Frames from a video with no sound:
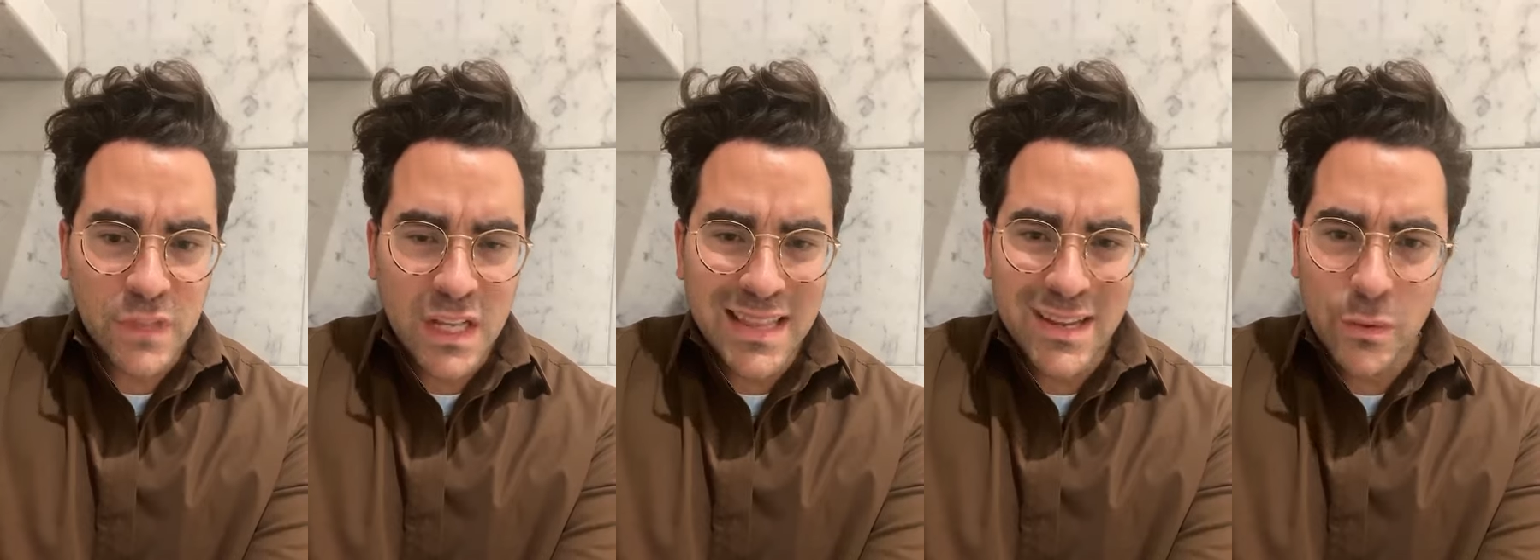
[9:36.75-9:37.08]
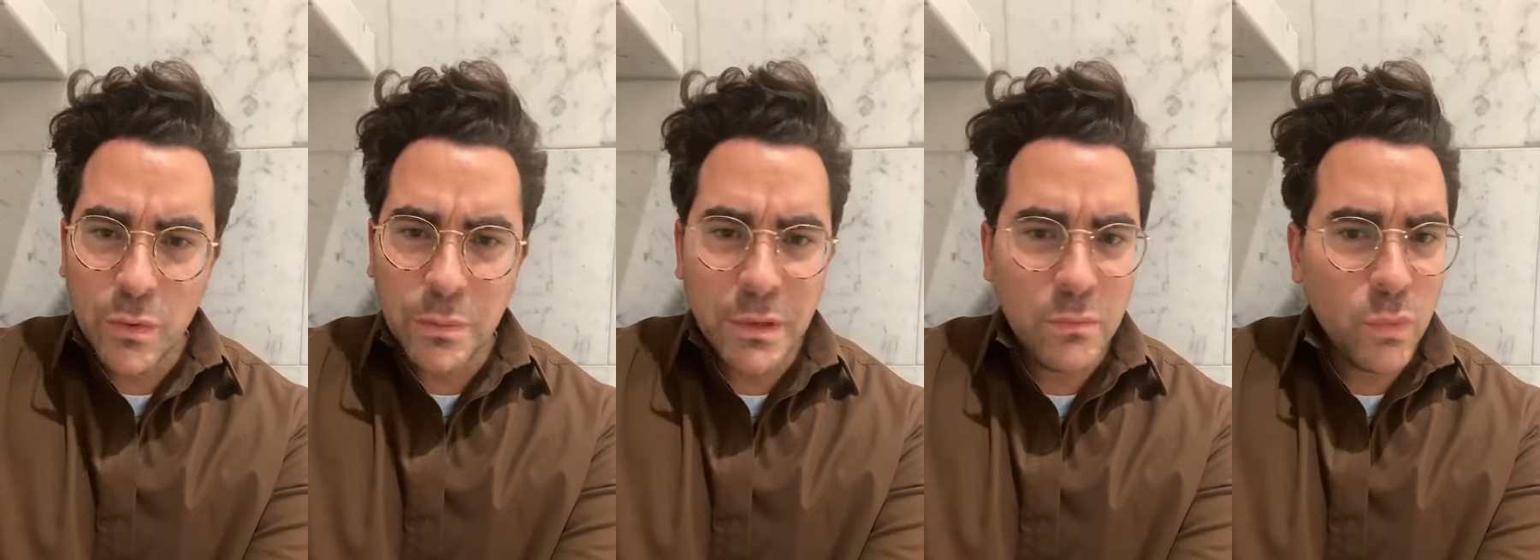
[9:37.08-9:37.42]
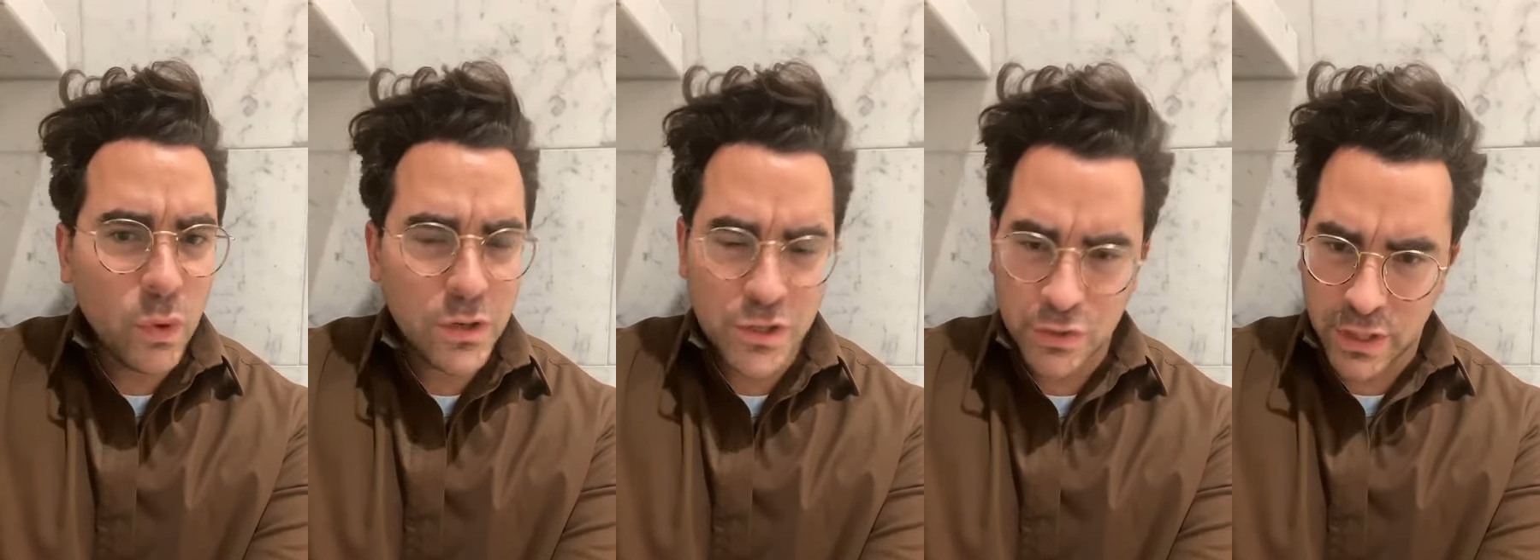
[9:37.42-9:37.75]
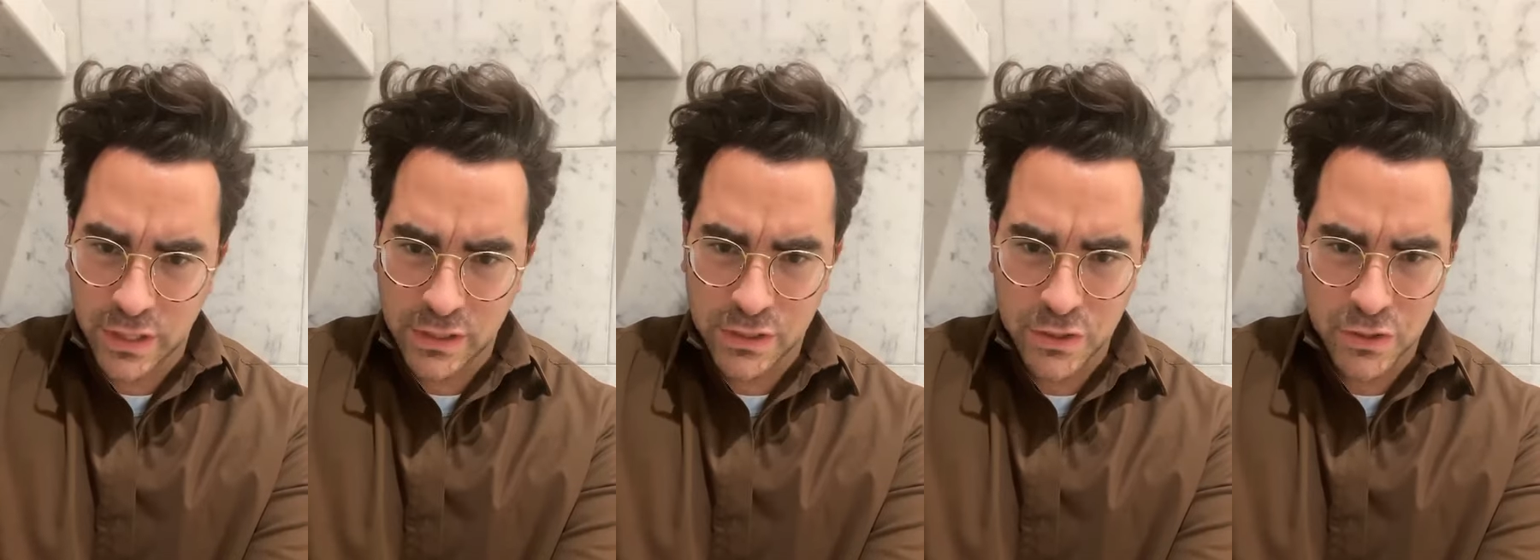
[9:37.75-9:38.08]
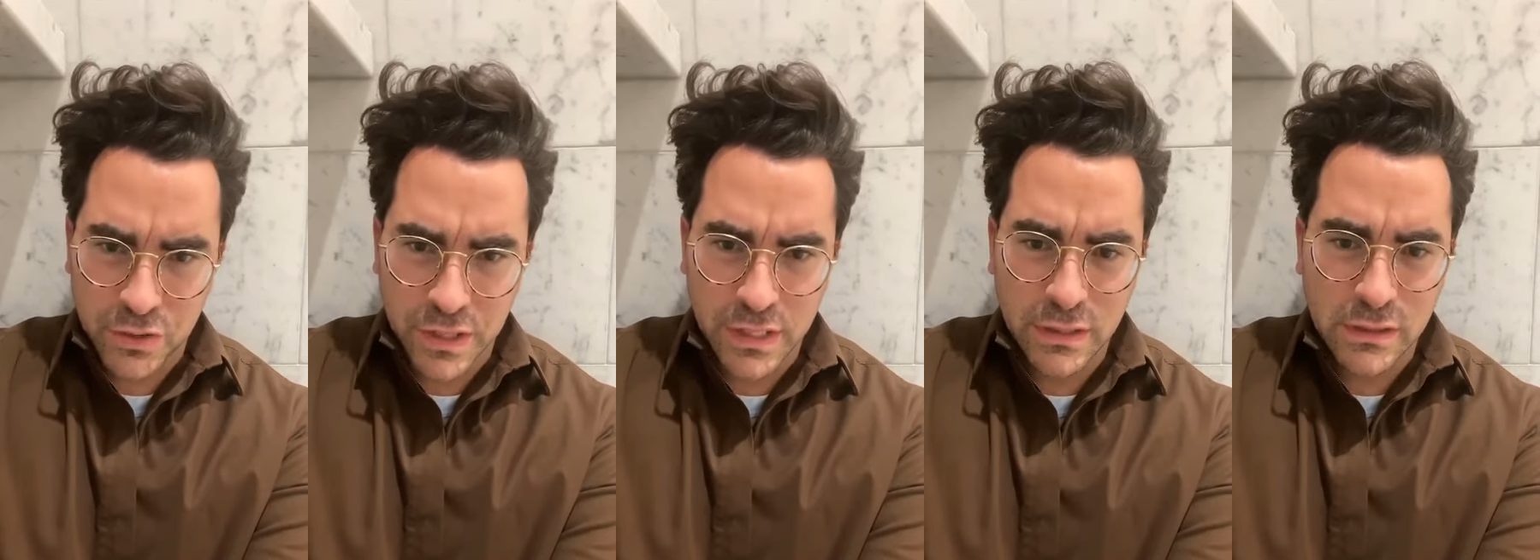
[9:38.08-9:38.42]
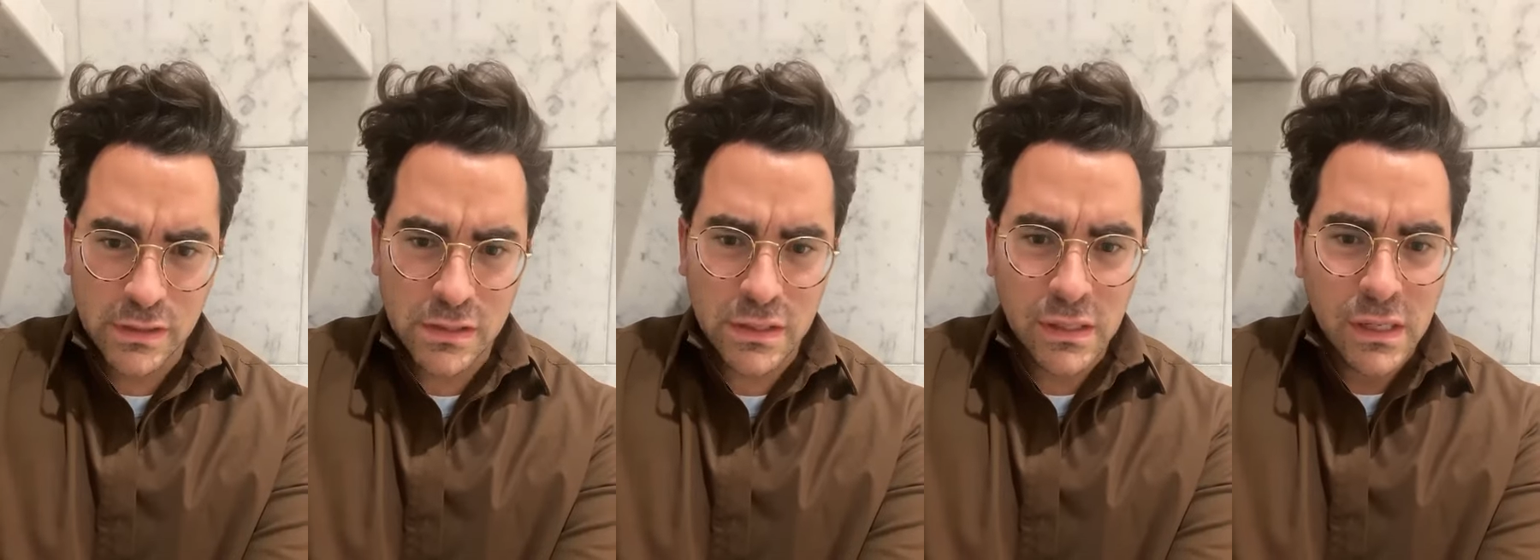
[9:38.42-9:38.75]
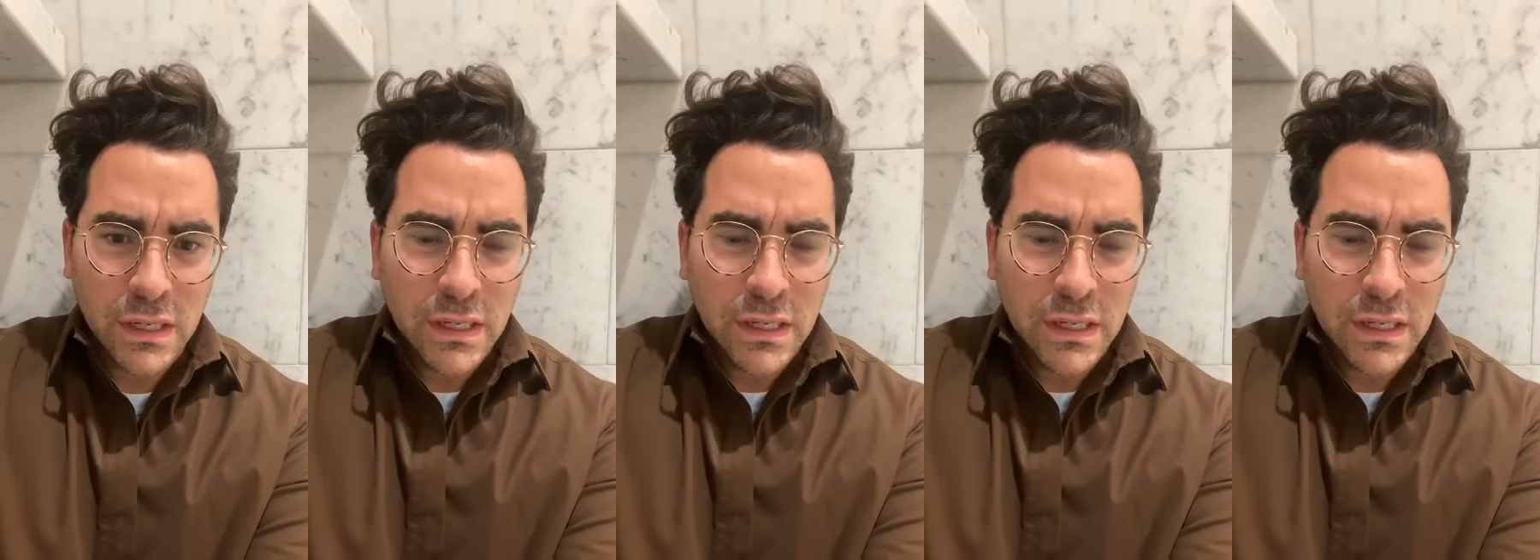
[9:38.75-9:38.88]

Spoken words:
There will be more tricks and treats